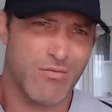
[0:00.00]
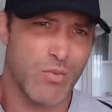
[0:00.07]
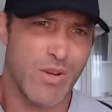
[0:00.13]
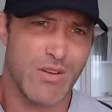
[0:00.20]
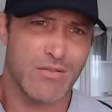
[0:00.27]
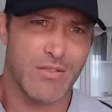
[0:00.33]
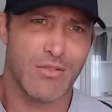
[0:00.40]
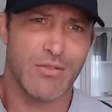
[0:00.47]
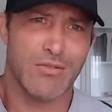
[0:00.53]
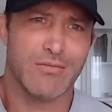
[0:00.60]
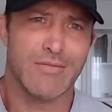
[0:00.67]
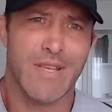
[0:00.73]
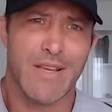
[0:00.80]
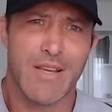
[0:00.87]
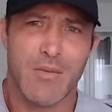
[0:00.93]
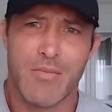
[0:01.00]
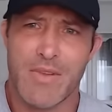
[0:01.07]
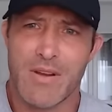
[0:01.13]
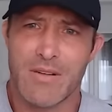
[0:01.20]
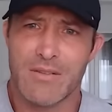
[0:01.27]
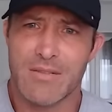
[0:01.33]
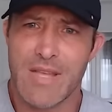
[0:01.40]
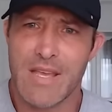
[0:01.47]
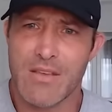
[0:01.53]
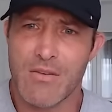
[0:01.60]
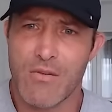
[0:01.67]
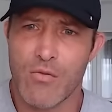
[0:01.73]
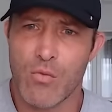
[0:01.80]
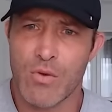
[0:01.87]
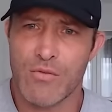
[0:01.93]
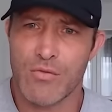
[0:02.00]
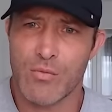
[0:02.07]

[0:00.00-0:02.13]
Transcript: Weird little hiccup there. Thank you everyone